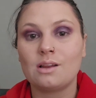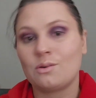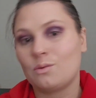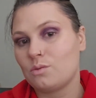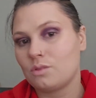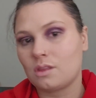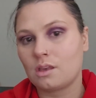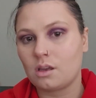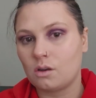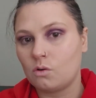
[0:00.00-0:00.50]
I
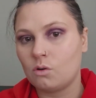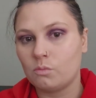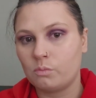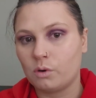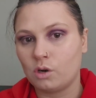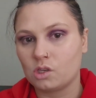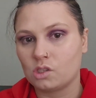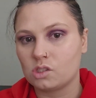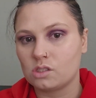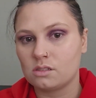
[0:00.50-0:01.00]
don't think I would
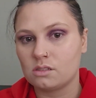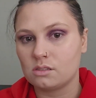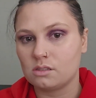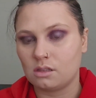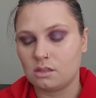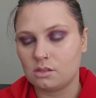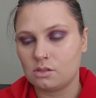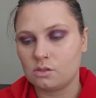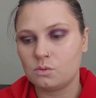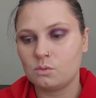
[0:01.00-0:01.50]
purchase
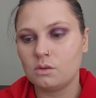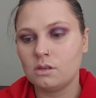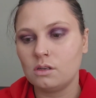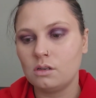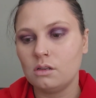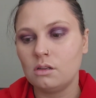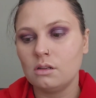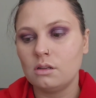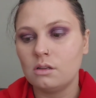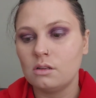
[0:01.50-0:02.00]
this
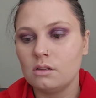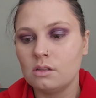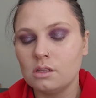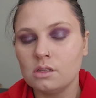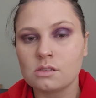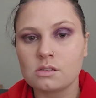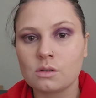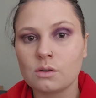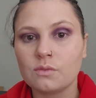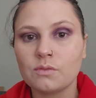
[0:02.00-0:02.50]
one.
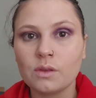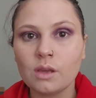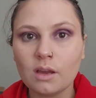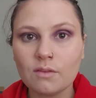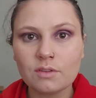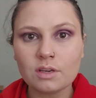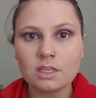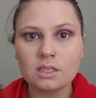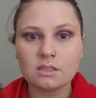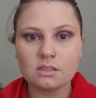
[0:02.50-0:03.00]
So if you
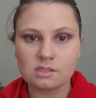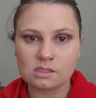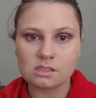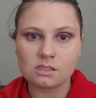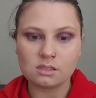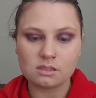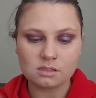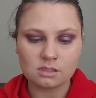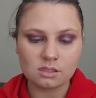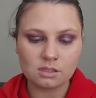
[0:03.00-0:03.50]
have any
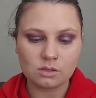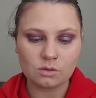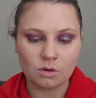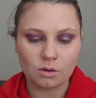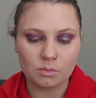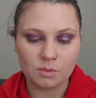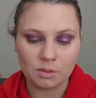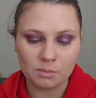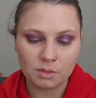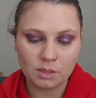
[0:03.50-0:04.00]
CC
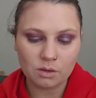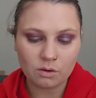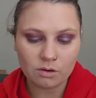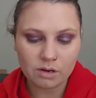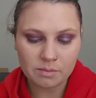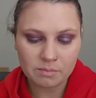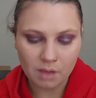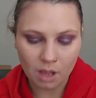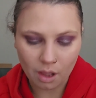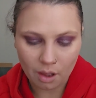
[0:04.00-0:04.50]
or BB
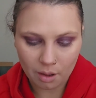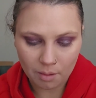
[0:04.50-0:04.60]
cream